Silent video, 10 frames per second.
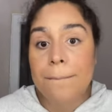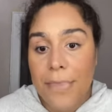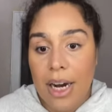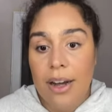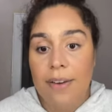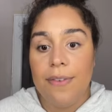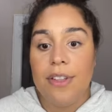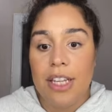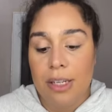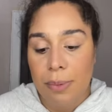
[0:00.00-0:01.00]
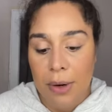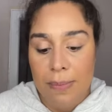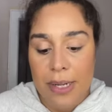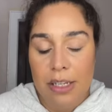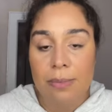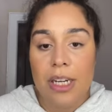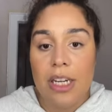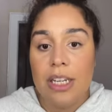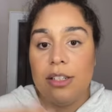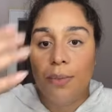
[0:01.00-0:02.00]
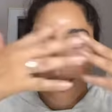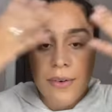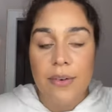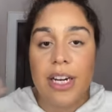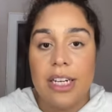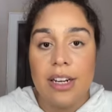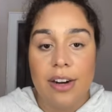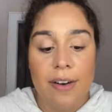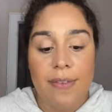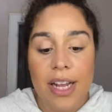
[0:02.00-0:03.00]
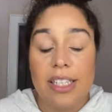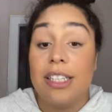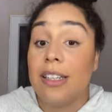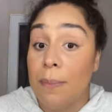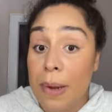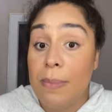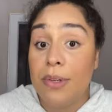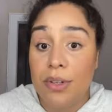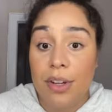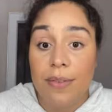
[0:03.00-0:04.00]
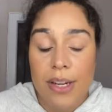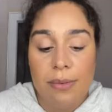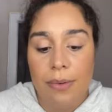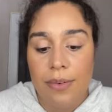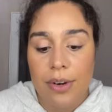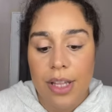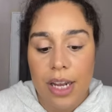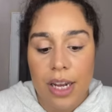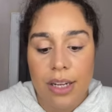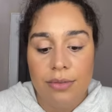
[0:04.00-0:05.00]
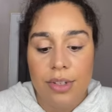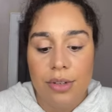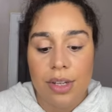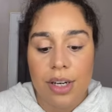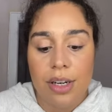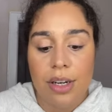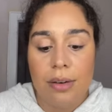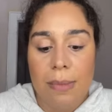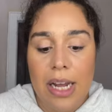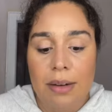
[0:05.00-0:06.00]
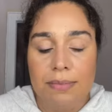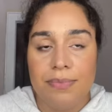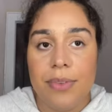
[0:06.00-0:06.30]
But for this purpose, because we've already done our face and some people do their face before they do their makeup,